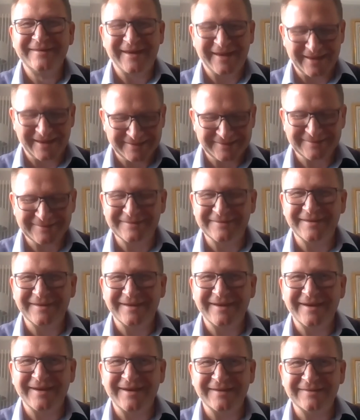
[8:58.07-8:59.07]
and
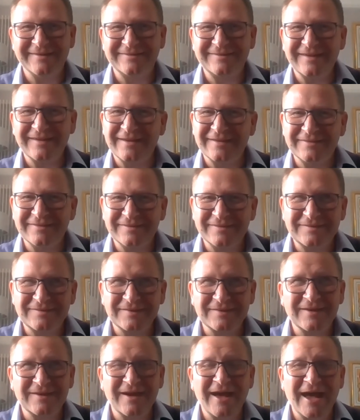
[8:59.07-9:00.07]

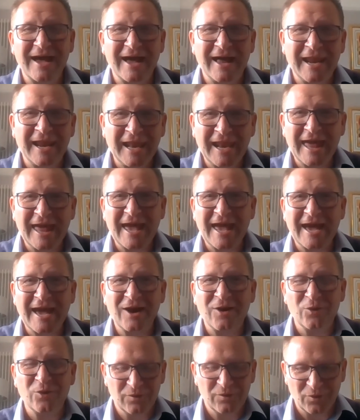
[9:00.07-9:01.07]
to
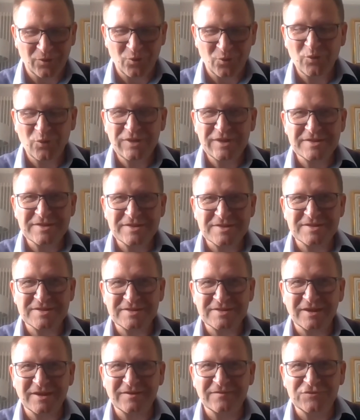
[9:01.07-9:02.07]
allow all this
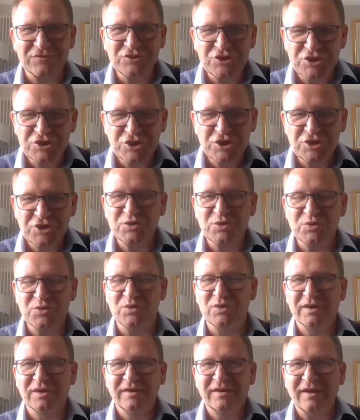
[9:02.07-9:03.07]
kind of
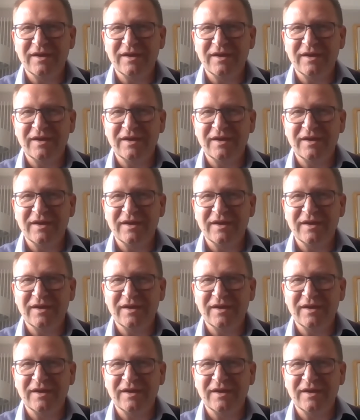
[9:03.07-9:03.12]
new